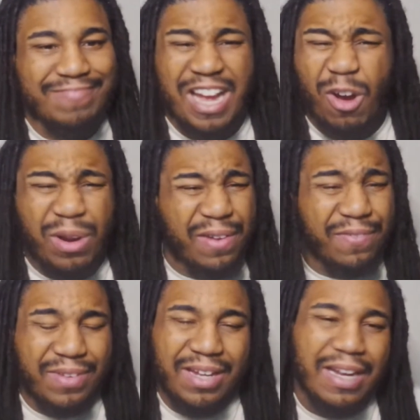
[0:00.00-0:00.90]

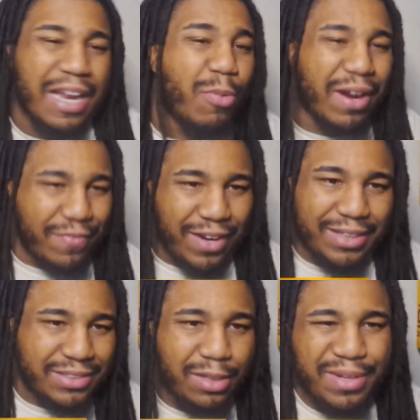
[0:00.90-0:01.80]
I know why the
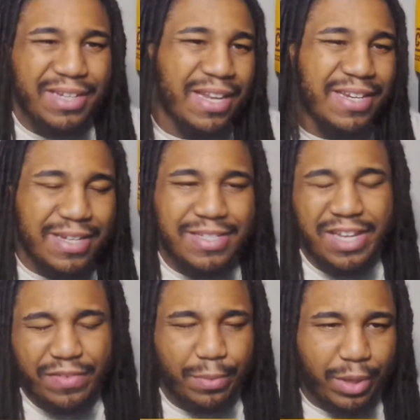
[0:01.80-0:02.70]
Vikings come. They need to
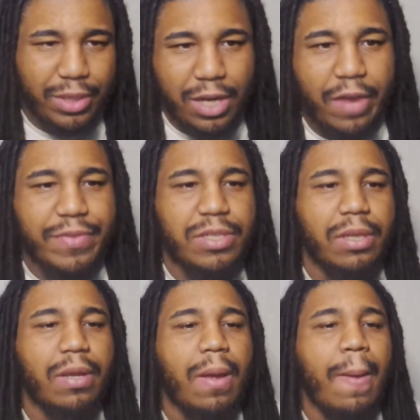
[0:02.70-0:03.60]
save the money,
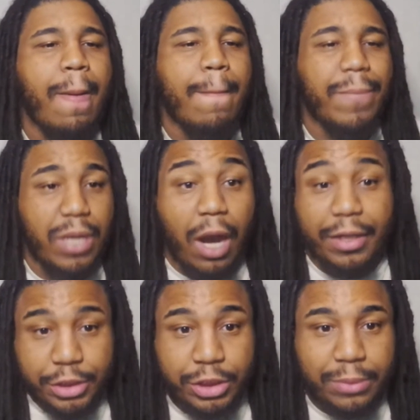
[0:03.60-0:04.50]
obviously,
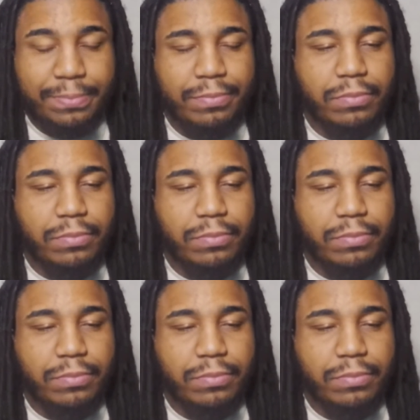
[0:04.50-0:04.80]
beyond this year.